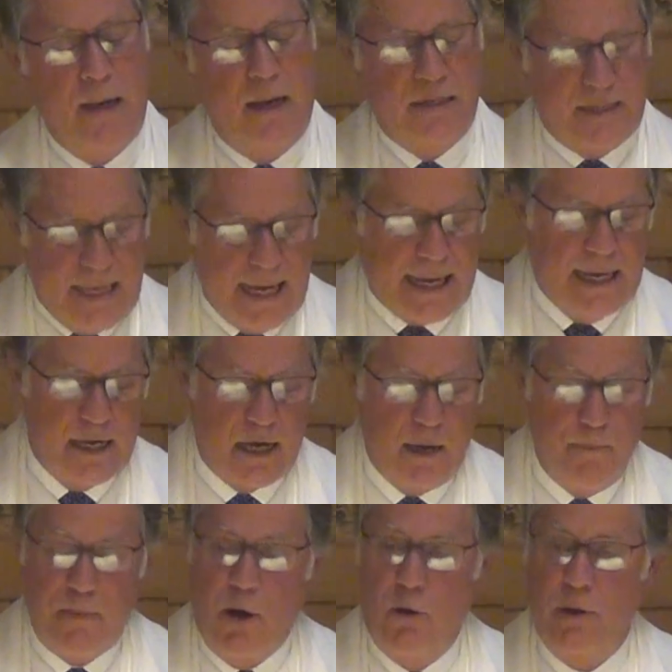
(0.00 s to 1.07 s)
A second
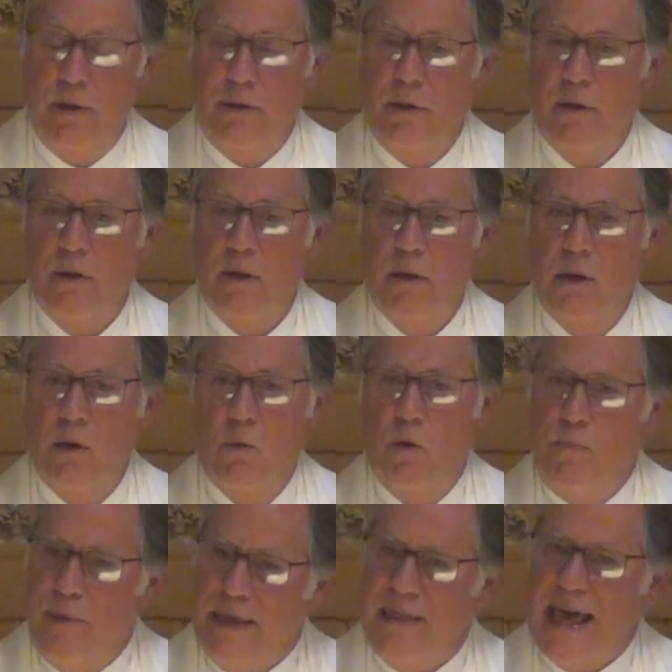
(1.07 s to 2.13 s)
component
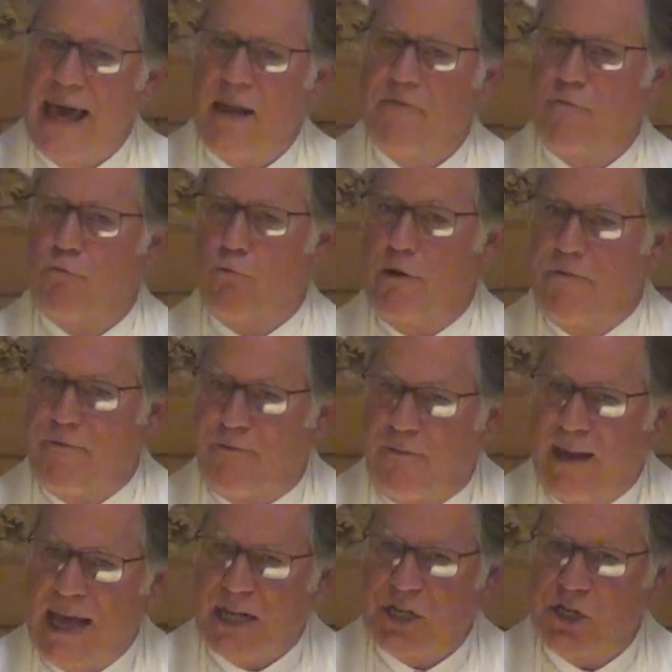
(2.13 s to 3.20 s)
will be that of
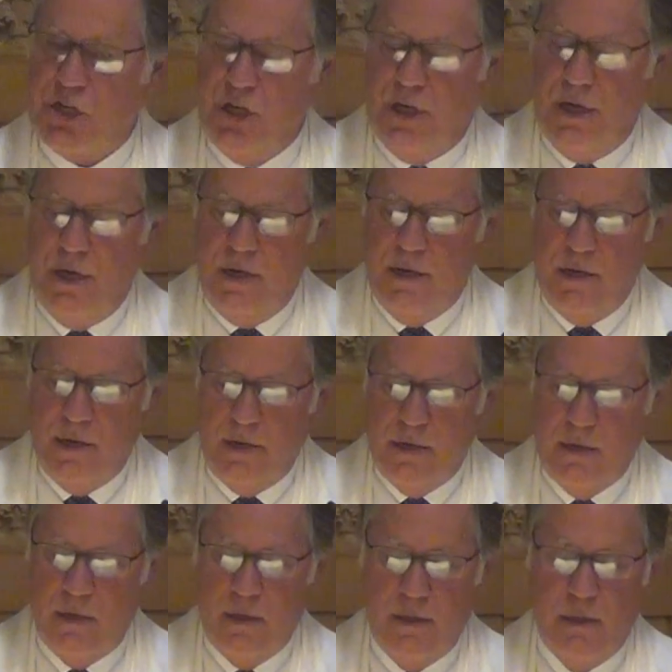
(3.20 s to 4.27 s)
reflection,
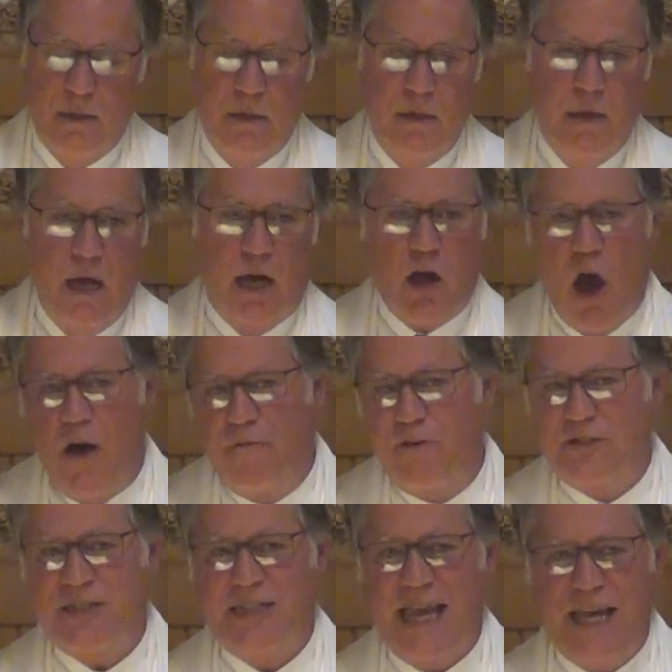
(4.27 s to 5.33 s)
a
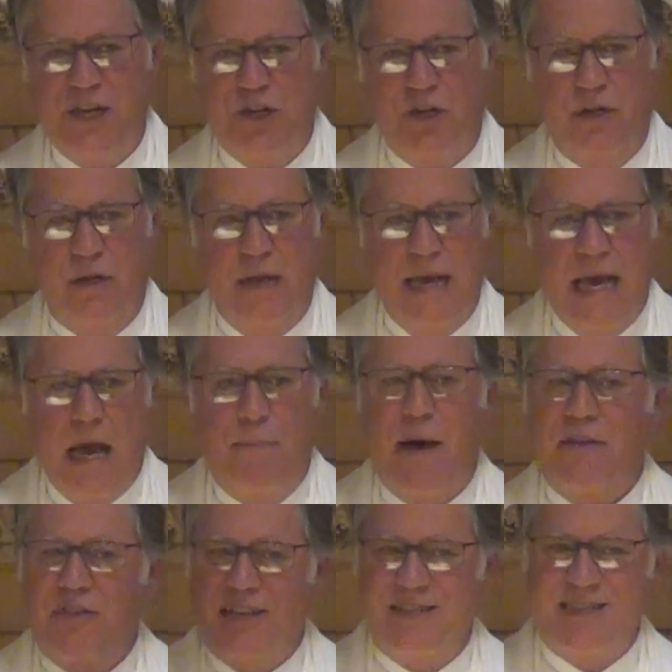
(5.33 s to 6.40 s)
conversation
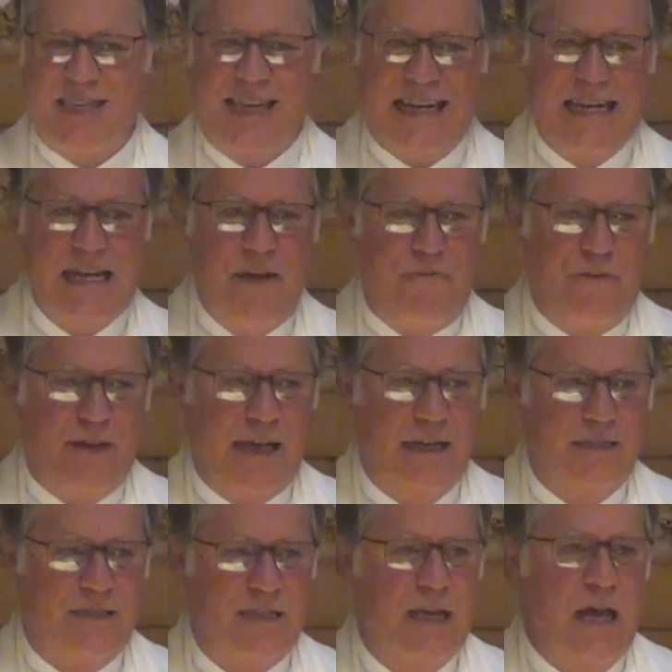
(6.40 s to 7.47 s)
about the
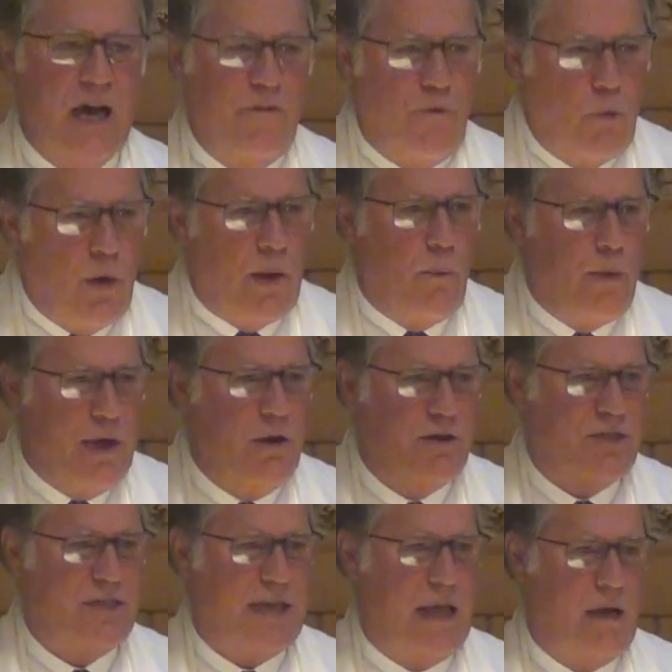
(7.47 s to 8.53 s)
significance of what we are
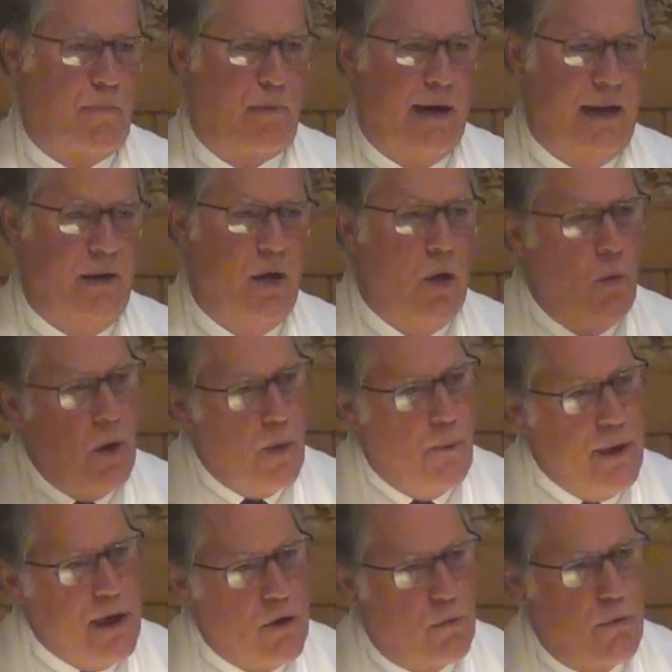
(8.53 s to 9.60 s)
celebrating,
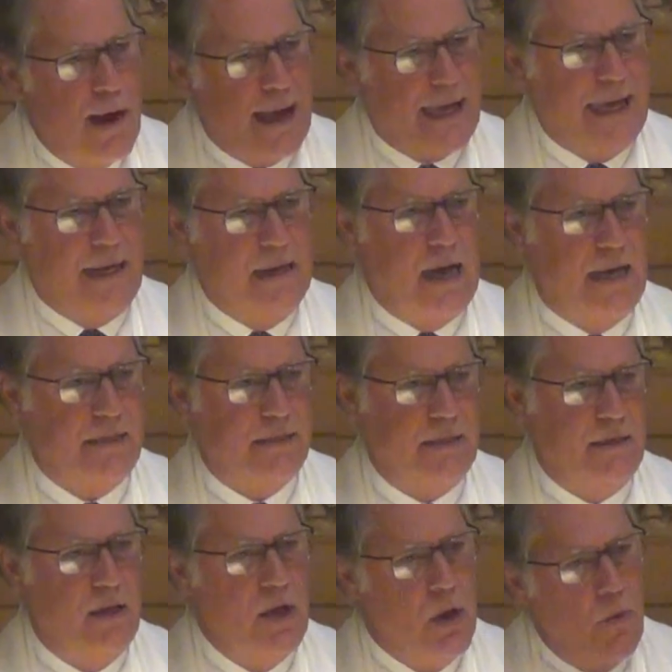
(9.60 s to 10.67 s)
what we are
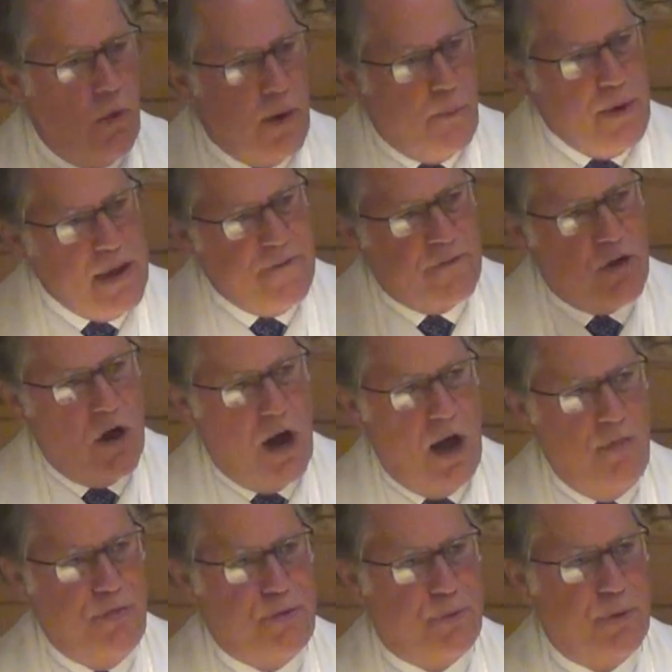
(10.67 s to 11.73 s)
recognizing, what we have
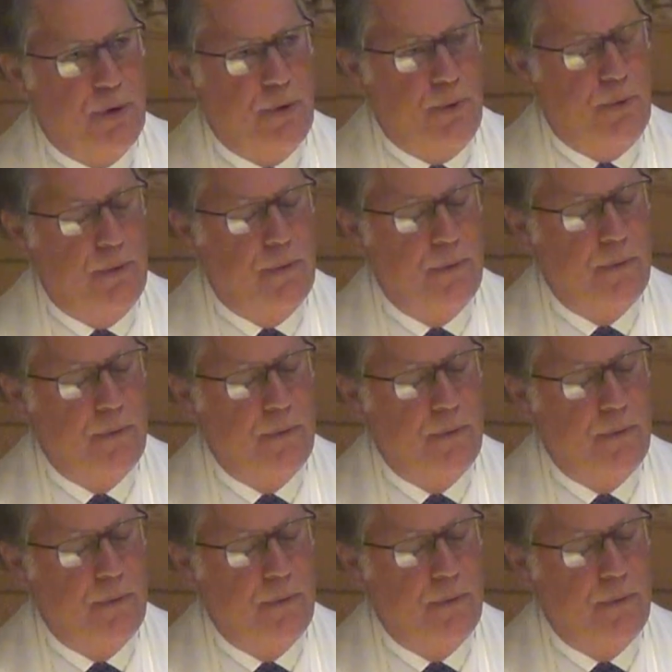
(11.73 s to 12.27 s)
gone through.